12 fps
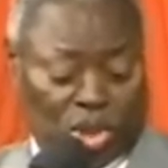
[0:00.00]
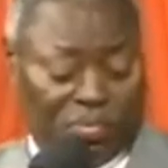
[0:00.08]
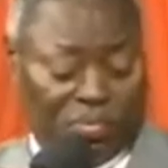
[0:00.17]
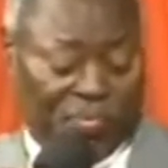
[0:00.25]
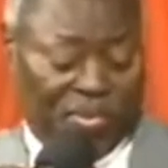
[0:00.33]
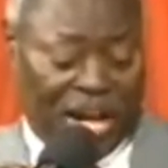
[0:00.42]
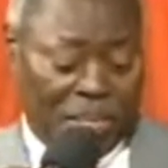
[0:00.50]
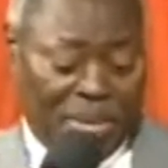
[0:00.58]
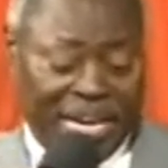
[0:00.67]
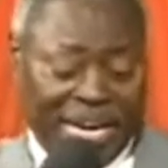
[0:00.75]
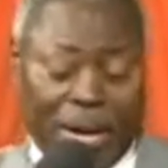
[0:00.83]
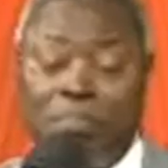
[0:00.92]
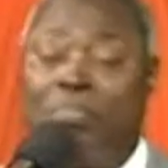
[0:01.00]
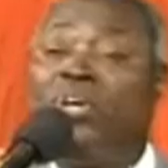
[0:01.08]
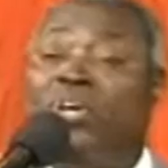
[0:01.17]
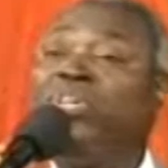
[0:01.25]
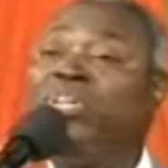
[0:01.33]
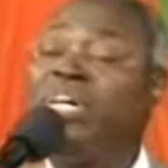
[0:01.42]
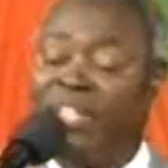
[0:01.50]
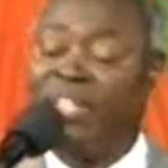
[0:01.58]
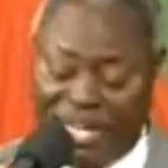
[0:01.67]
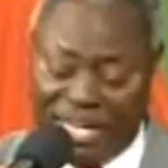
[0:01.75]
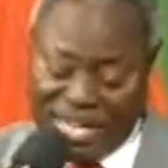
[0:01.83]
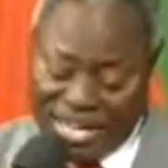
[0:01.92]
of famine among
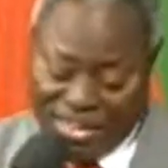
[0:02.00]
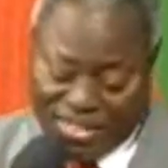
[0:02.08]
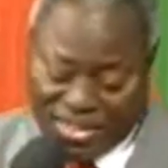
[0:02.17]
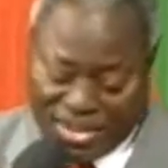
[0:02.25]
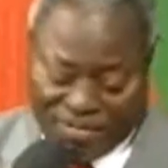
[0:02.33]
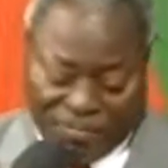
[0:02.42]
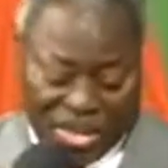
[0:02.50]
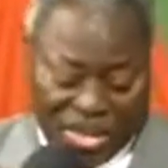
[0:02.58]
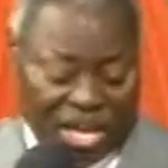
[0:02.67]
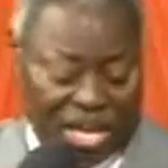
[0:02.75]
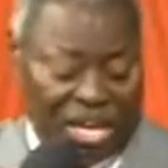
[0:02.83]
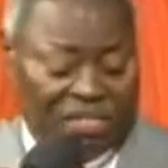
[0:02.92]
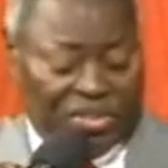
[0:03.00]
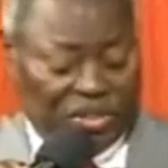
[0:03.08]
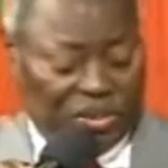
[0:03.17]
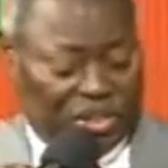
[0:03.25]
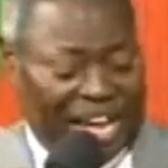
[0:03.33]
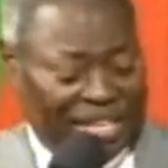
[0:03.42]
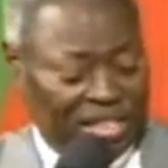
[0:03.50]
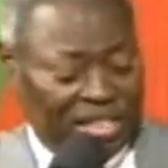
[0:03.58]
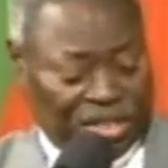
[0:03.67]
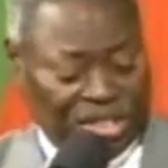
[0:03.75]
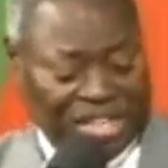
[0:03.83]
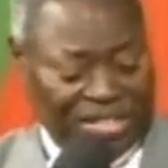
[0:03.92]
the heathen. Verse
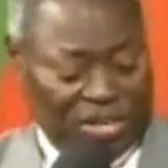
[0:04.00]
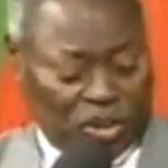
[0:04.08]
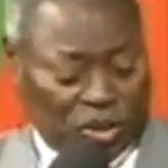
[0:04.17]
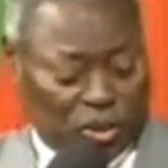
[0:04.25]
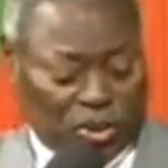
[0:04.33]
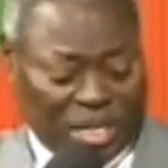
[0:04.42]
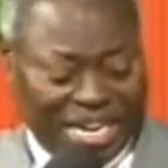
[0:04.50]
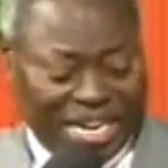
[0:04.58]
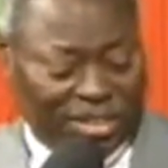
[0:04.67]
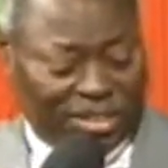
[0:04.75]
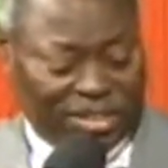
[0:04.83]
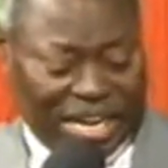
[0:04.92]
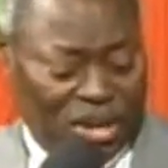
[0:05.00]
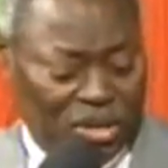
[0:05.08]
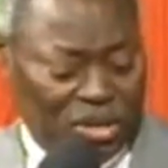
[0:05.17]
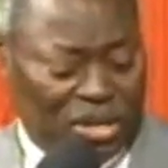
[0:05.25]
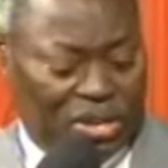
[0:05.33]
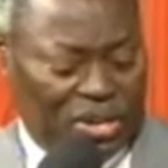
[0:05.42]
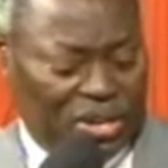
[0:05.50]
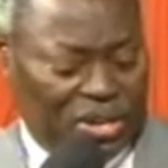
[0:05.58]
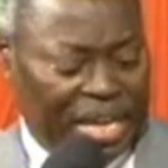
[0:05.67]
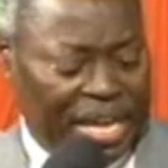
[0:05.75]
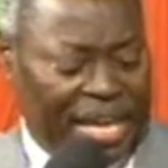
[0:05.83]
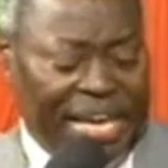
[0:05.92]
33, thus says the Lord
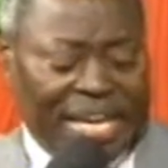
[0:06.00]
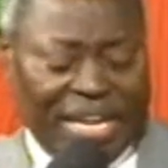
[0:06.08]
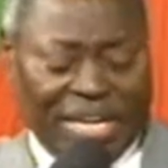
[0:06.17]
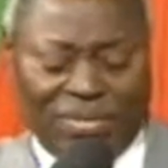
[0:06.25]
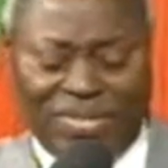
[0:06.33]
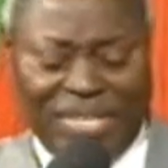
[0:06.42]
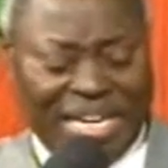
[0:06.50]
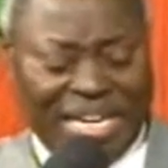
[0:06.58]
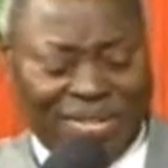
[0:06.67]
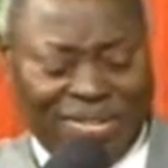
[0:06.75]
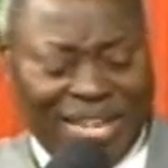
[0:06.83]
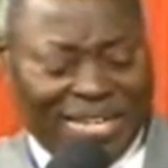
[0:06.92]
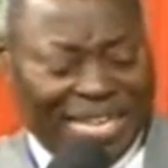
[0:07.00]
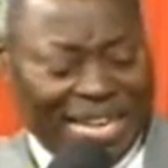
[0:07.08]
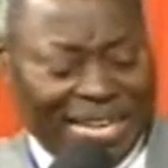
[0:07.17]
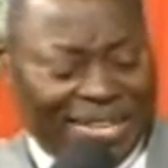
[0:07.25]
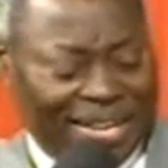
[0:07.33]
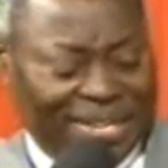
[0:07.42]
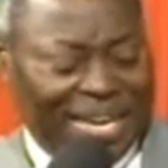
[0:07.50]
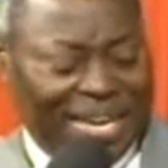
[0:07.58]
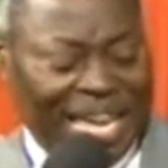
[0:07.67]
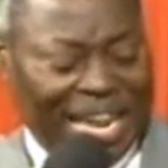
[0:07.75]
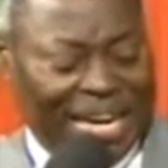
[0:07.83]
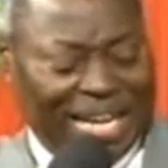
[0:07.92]
God, in, the, in, that, in the
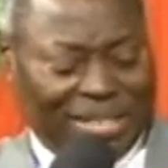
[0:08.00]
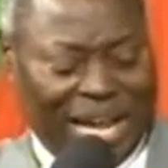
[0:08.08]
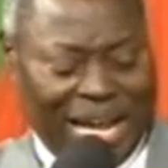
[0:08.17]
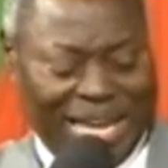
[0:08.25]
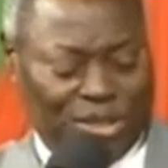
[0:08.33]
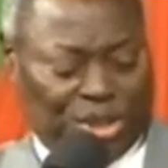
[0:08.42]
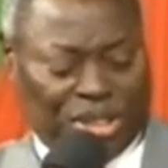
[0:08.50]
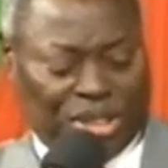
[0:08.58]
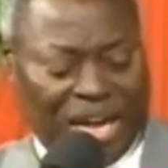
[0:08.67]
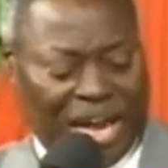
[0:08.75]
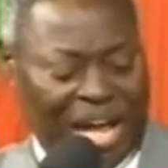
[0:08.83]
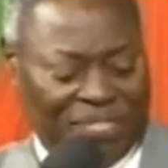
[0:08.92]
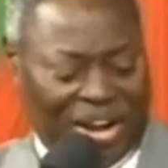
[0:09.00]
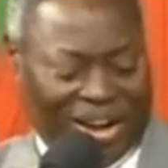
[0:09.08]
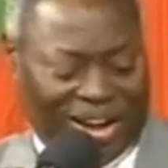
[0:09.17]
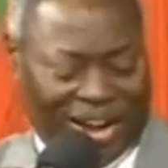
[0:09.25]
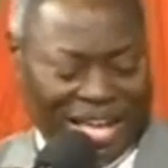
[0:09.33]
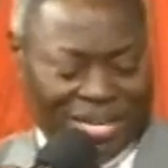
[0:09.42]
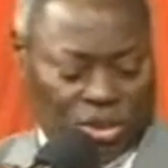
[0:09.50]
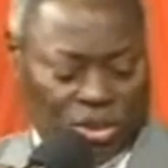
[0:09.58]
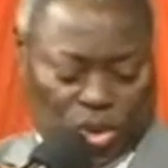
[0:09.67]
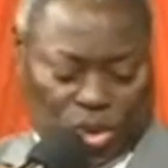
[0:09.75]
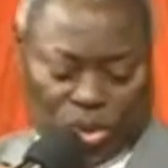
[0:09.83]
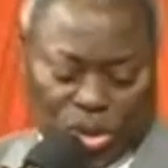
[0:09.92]
day that I shall have
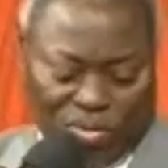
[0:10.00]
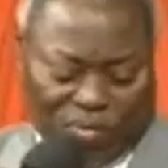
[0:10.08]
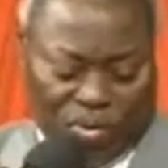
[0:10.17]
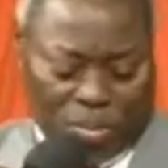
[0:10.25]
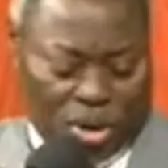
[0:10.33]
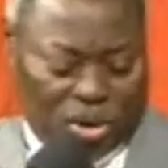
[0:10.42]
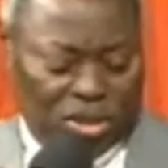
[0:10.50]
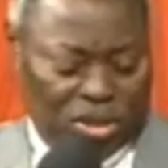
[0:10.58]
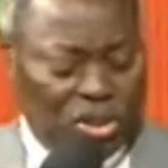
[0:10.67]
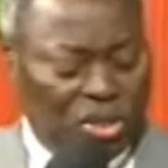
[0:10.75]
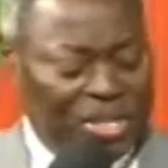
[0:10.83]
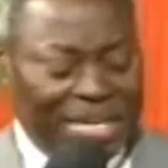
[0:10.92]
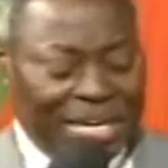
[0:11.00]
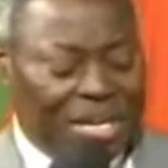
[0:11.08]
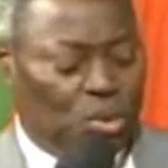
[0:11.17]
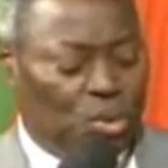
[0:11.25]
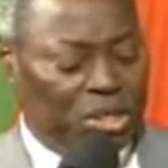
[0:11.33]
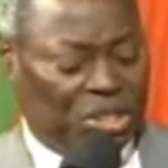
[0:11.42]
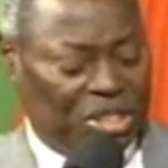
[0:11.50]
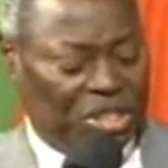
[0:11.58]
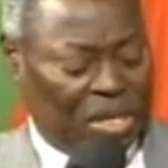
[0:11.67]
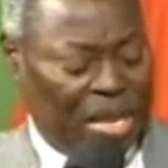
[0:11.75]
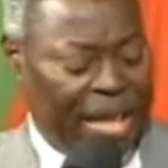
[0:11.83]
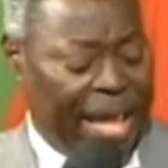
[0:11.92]
cleansed you from all your iniquities,